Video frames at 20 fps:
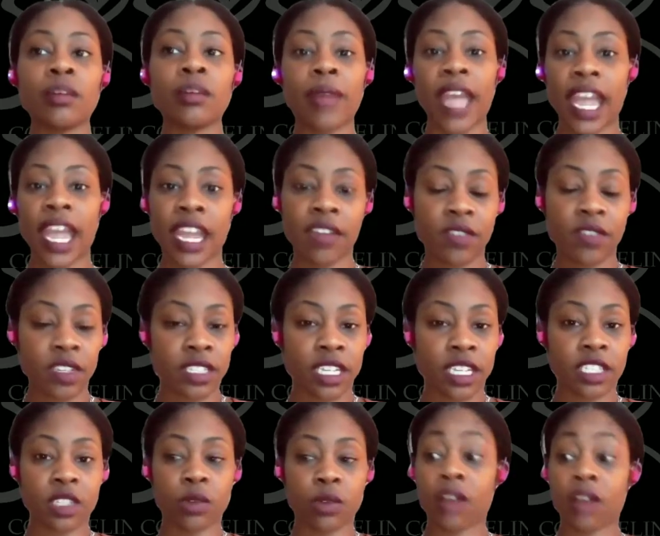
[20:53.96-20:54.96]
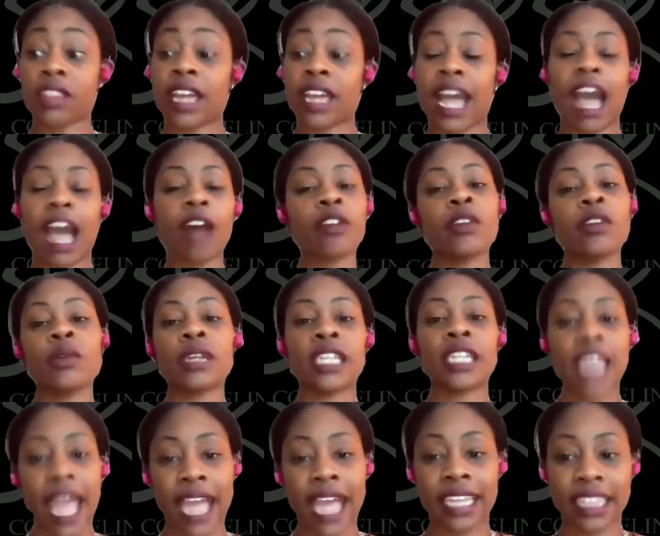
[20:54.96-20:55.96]
the behaviors that surround that? How do you
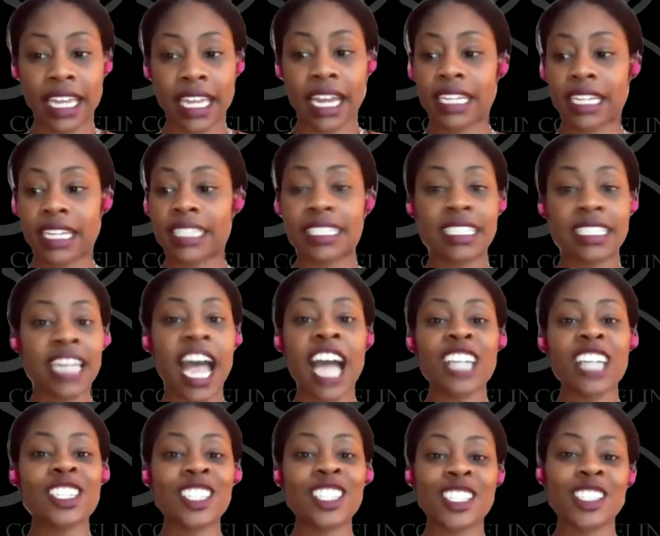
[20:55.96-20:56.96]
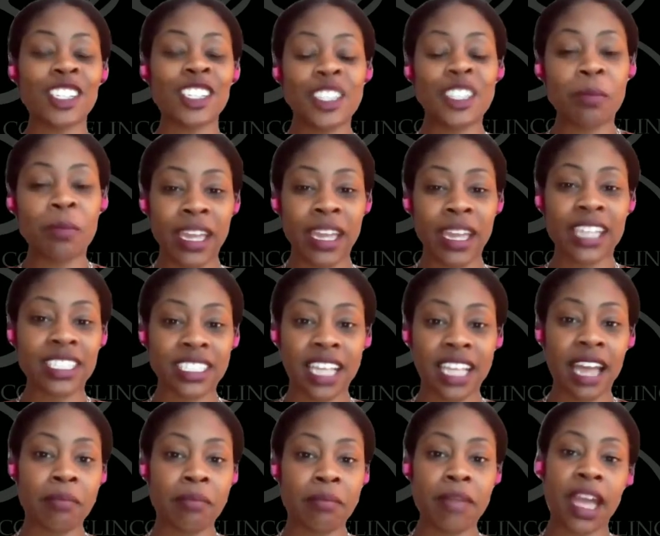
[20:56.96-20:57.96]
enact that? It's not just a good
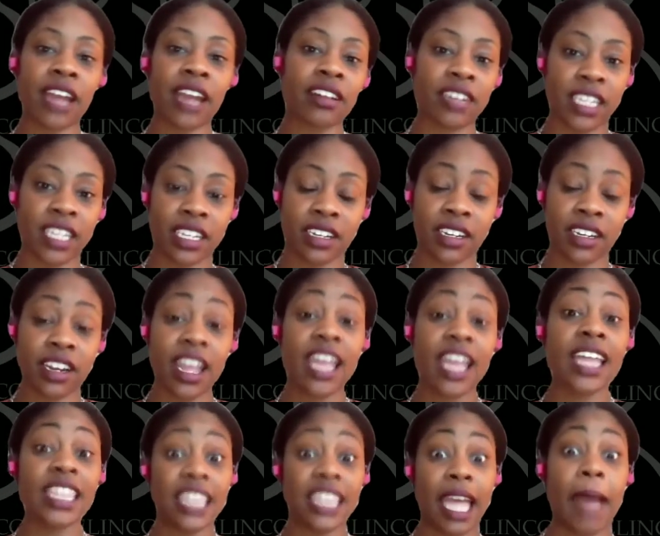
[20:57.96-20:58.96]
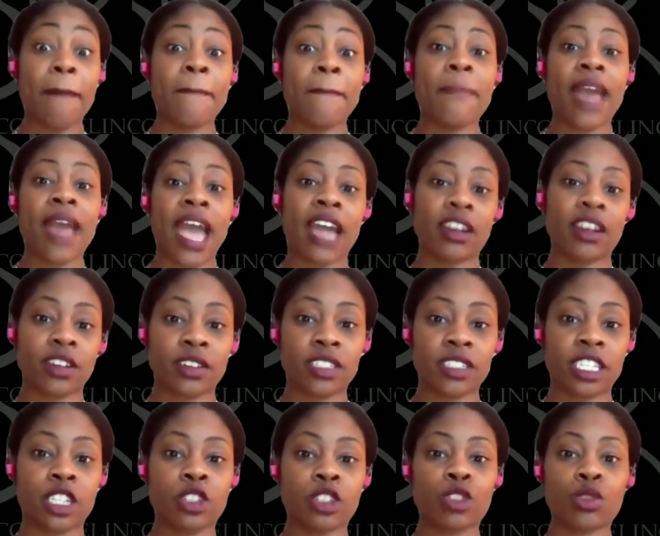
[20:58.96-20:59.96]
bedside manner here that matters
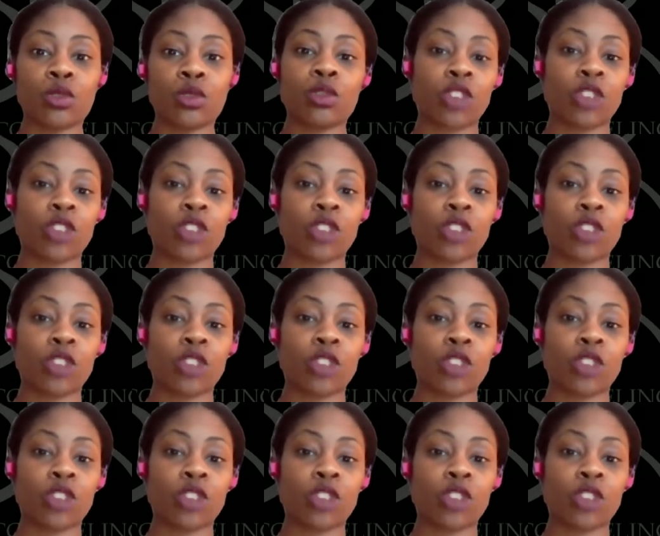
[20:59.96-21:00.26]
in true